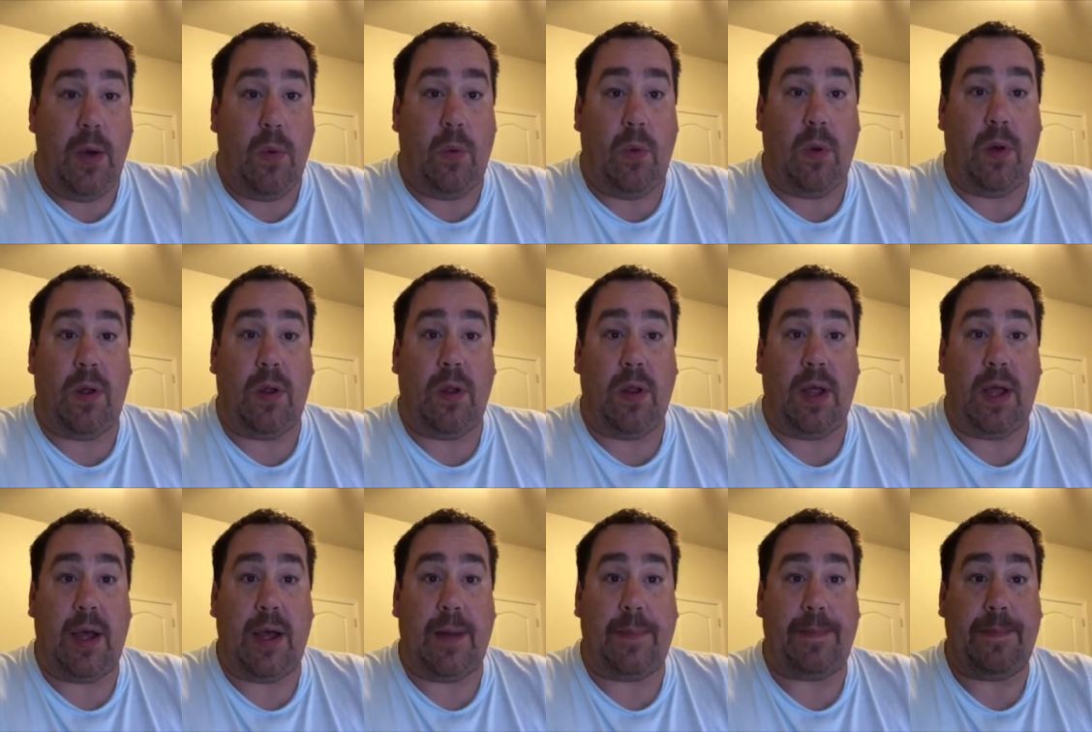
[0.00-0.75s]

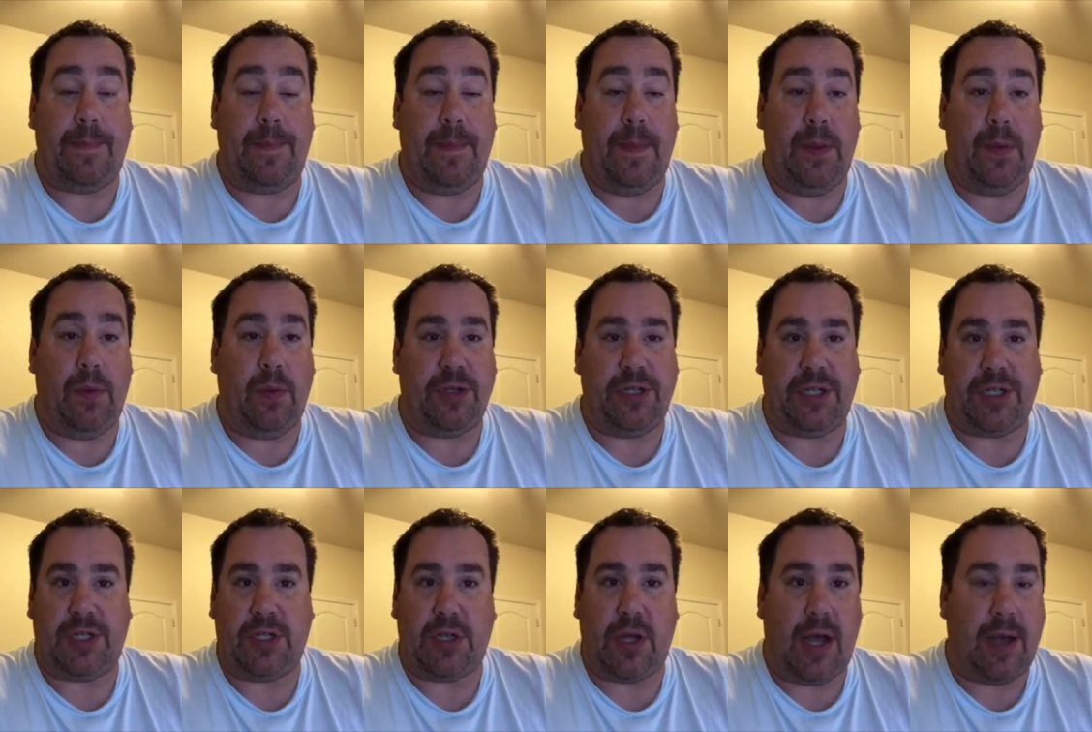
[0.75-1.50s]
We'll
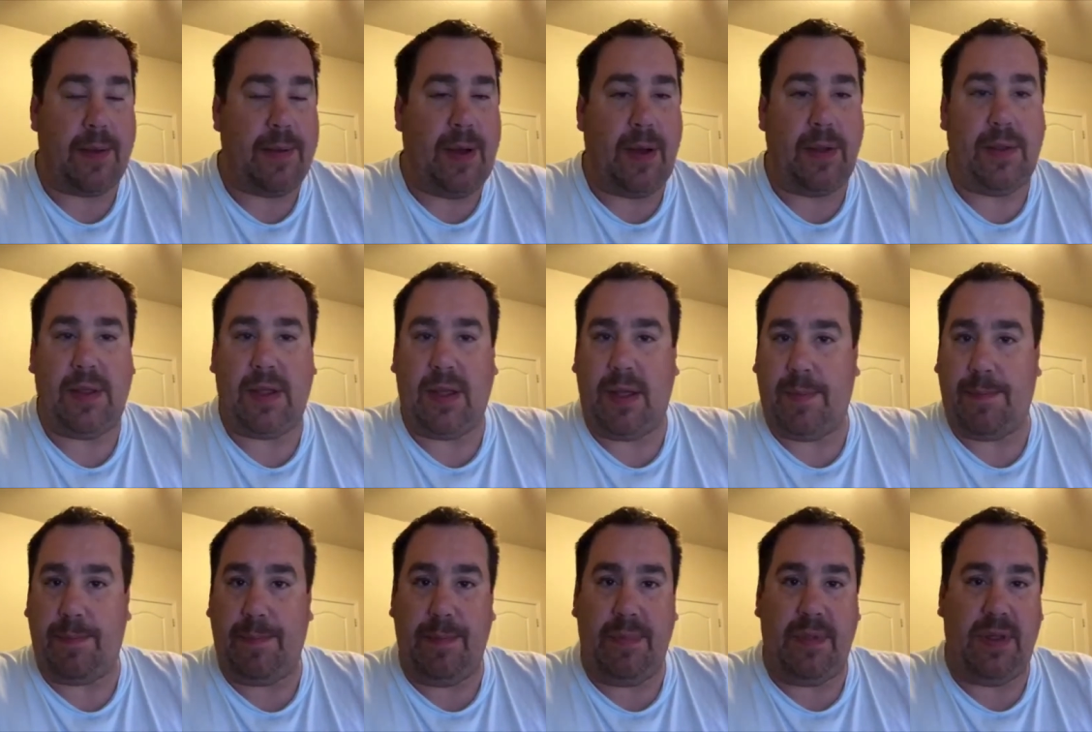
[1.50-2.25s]
just talk about
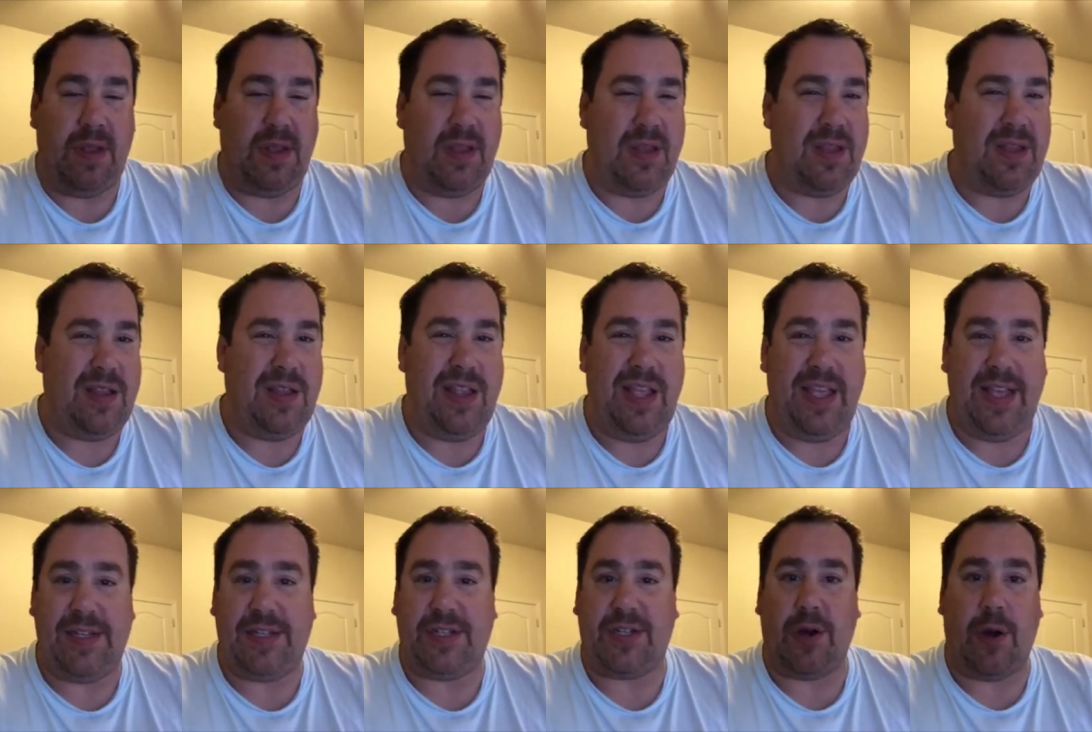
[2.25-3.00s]
the,
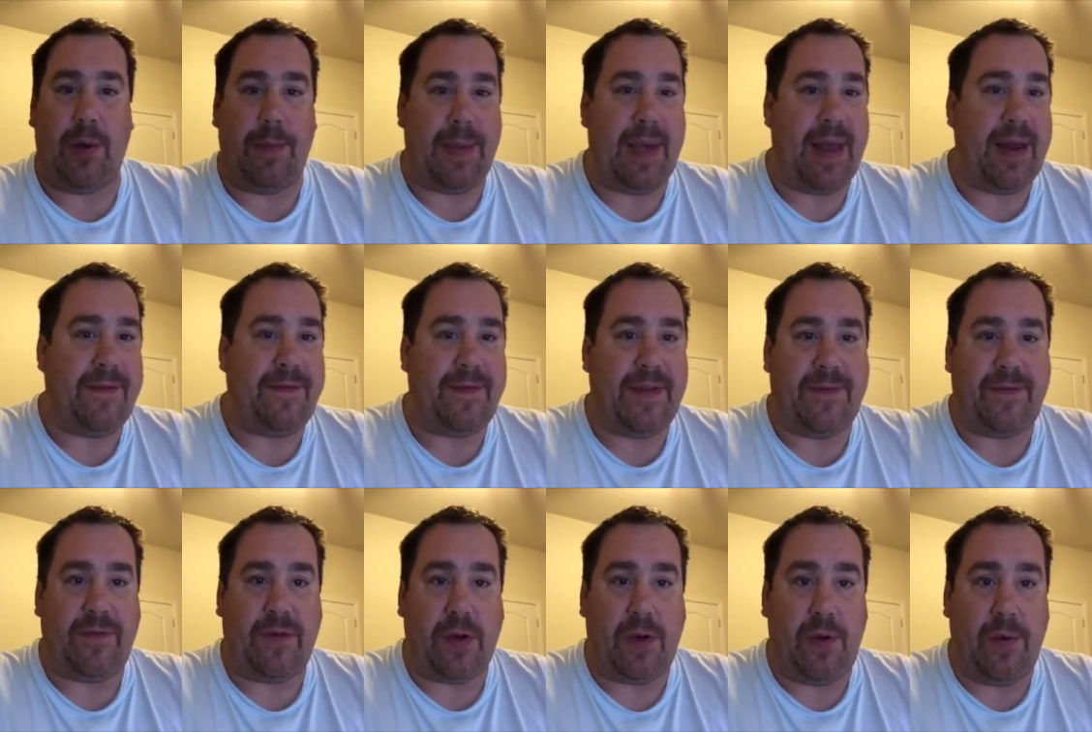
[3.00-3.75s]
is there a
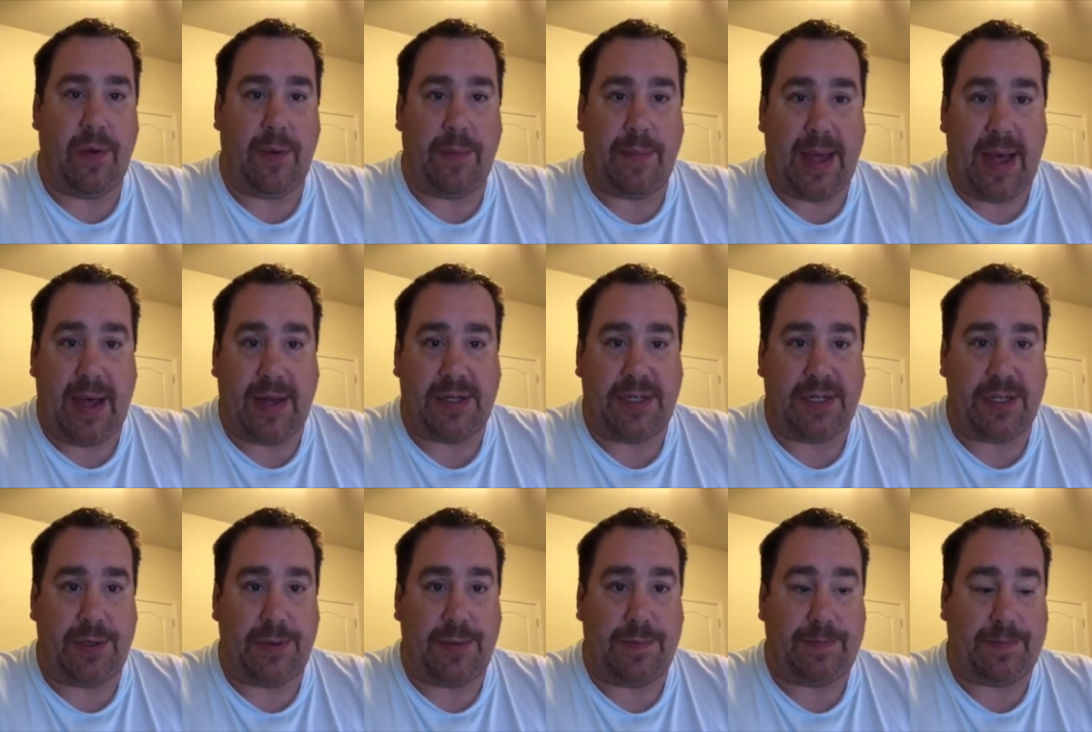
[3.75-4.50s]
benefit for going back
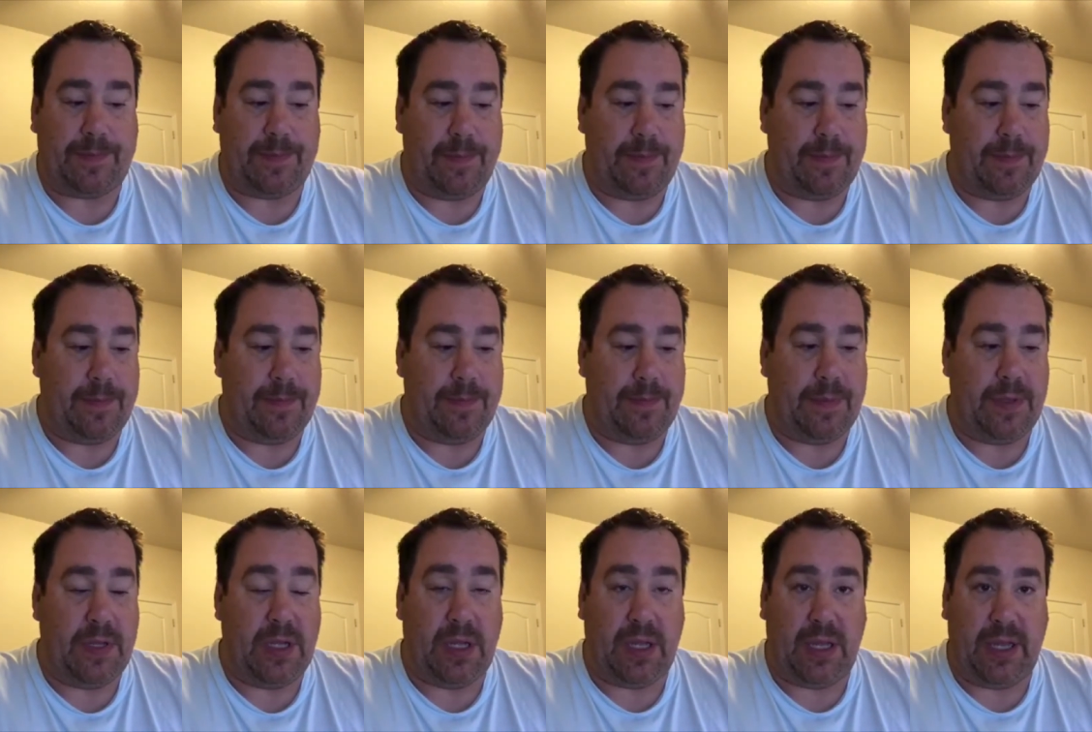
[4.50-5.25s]
to
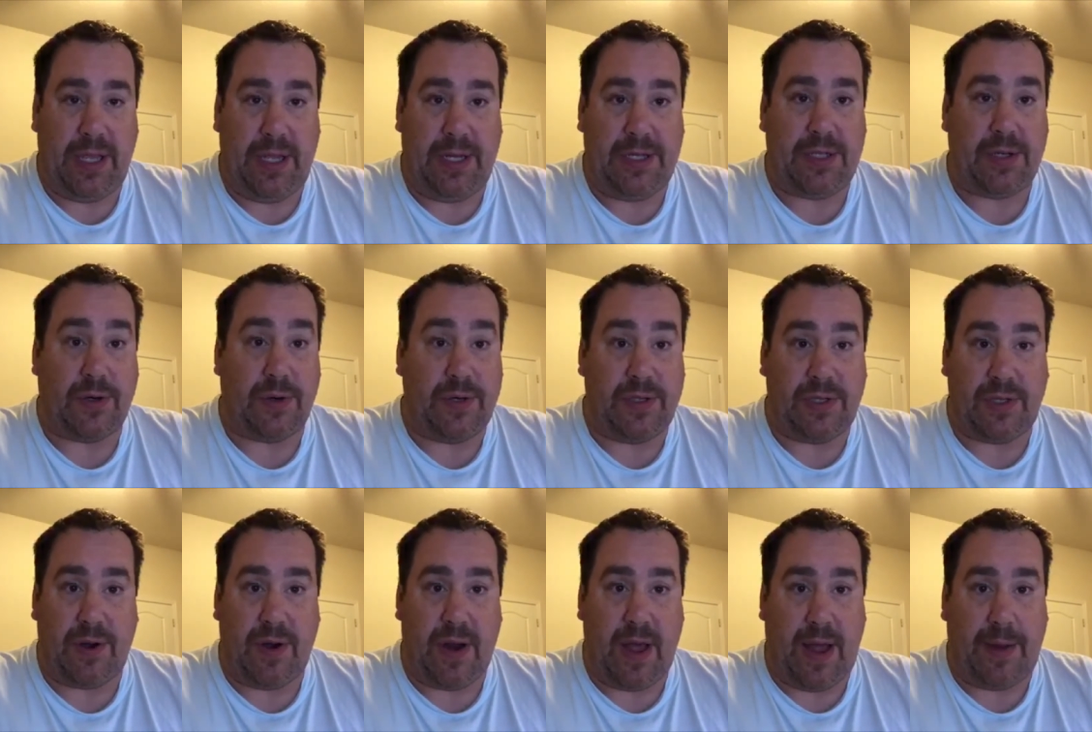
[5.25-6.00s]
the elites or
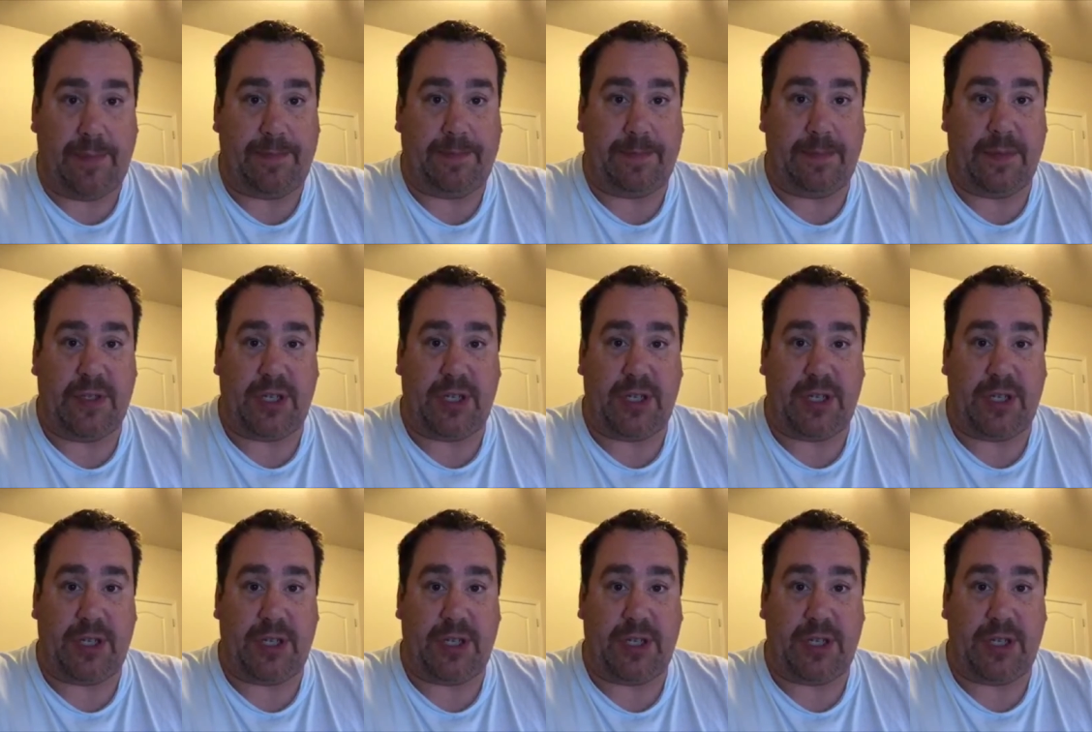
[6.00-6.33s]
is there not?